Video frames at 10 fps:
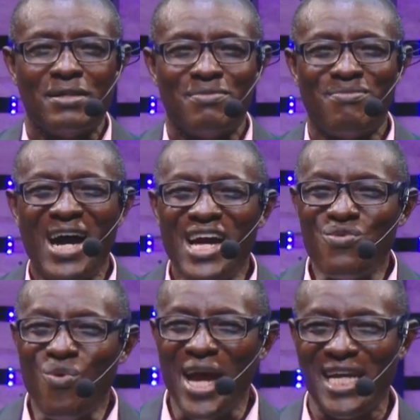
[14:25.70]
My
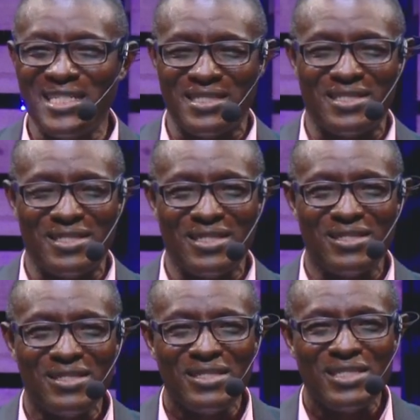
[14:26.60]
ways
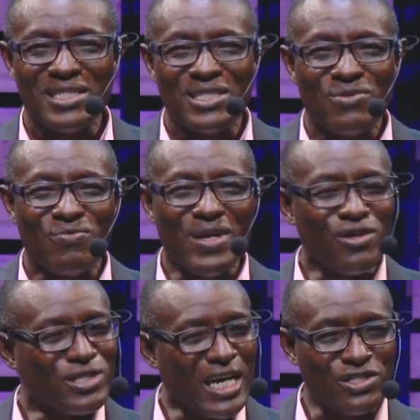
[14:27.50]
were
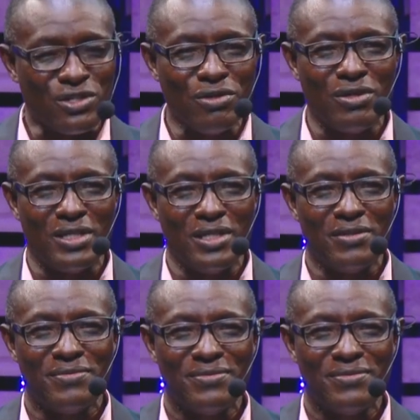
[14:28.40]
not as good.